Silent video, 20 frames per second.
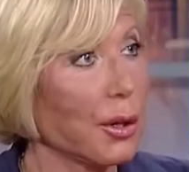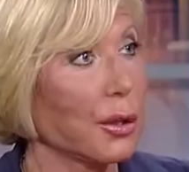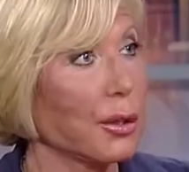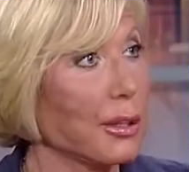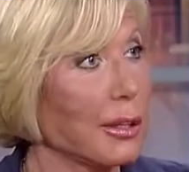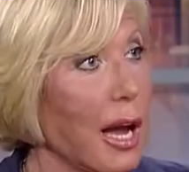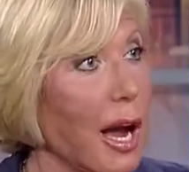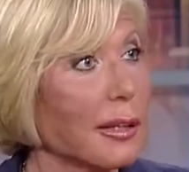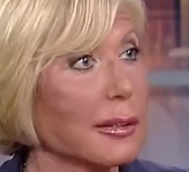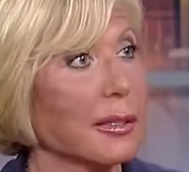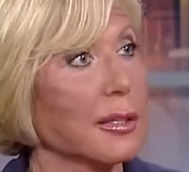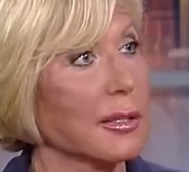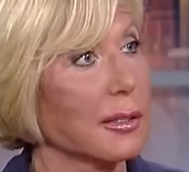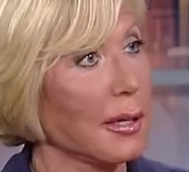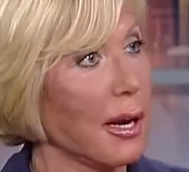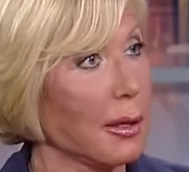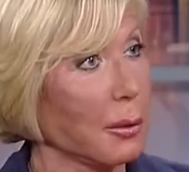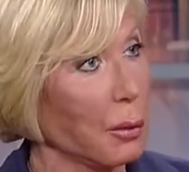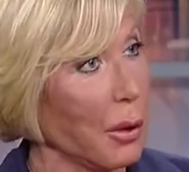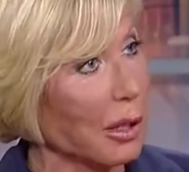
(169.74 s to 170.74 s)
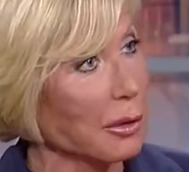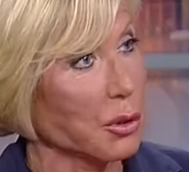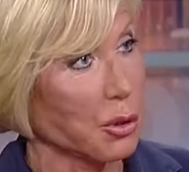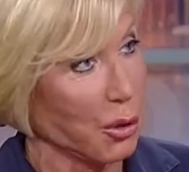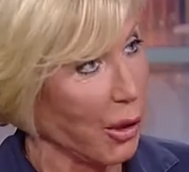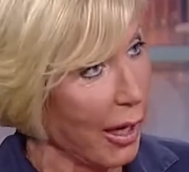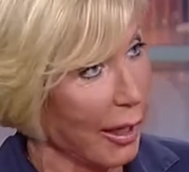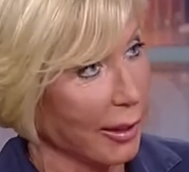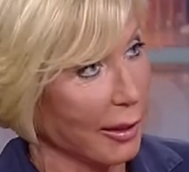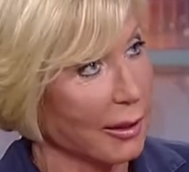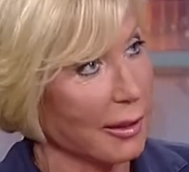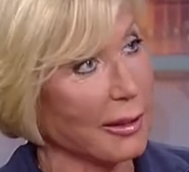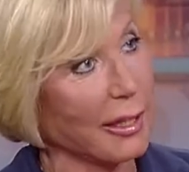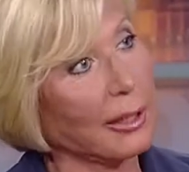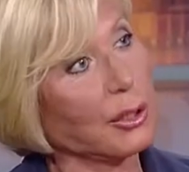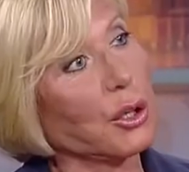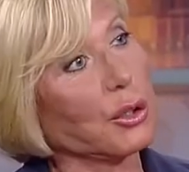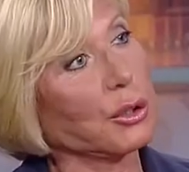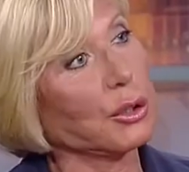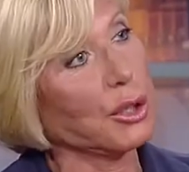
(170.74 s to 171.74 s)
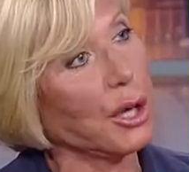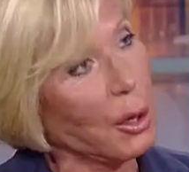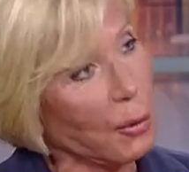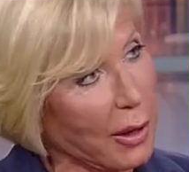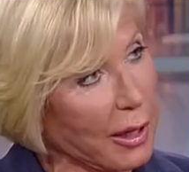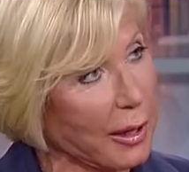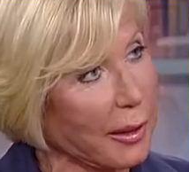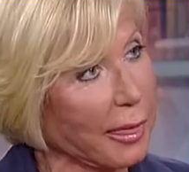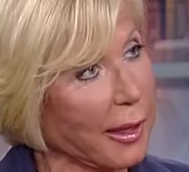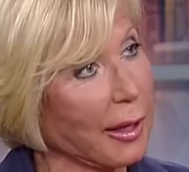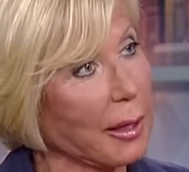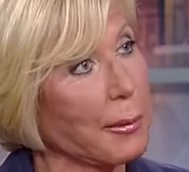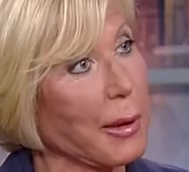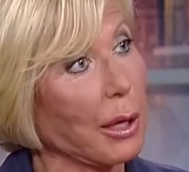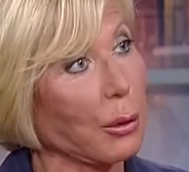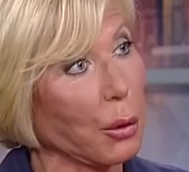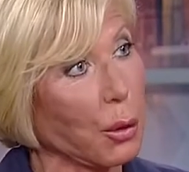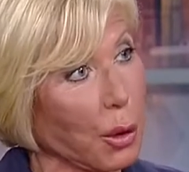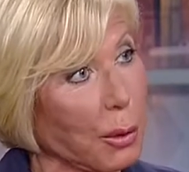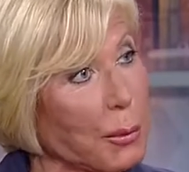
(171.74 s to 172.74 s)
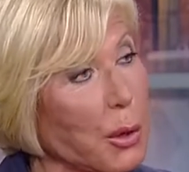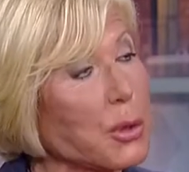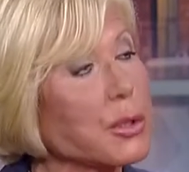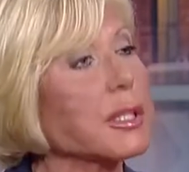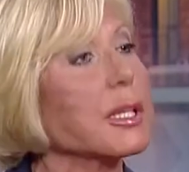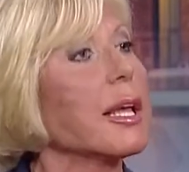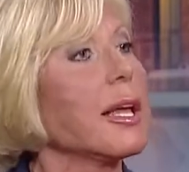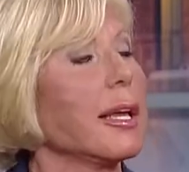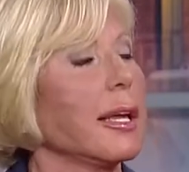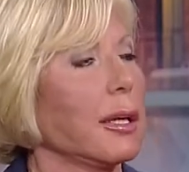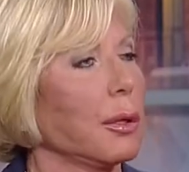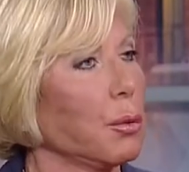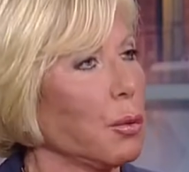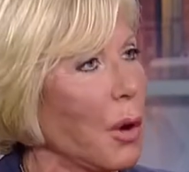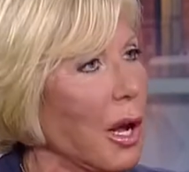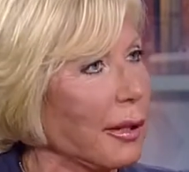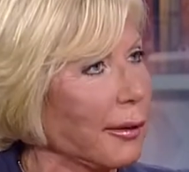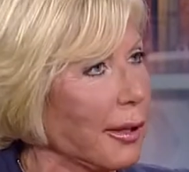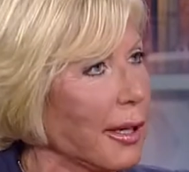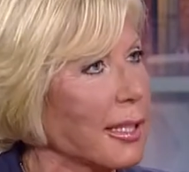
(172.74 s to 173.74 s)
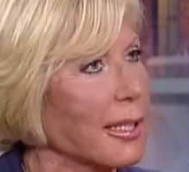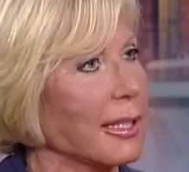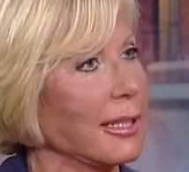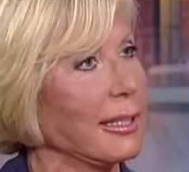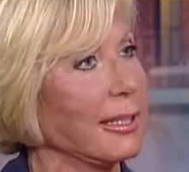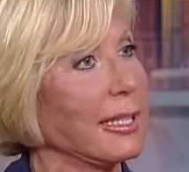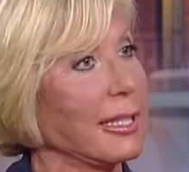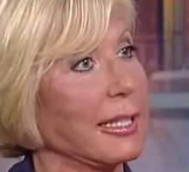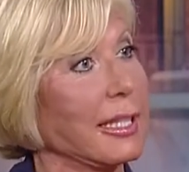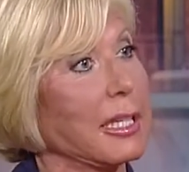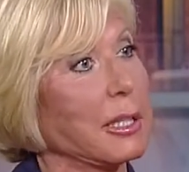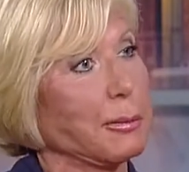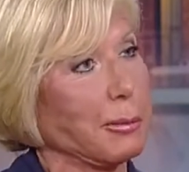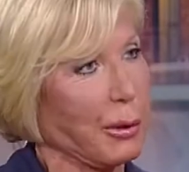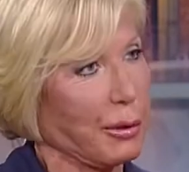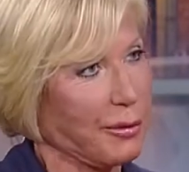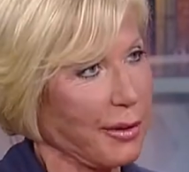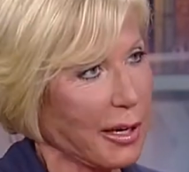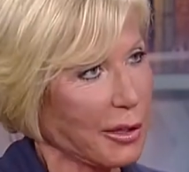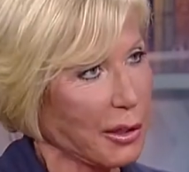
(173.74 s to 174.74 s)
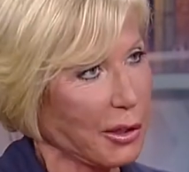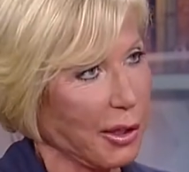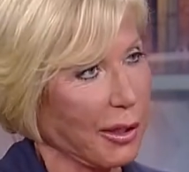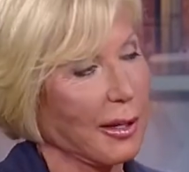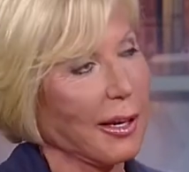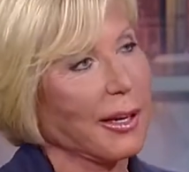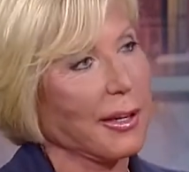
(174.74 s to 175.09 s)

your doctors are not well trained. They don't know anything about hormones in wellness and disease prevention,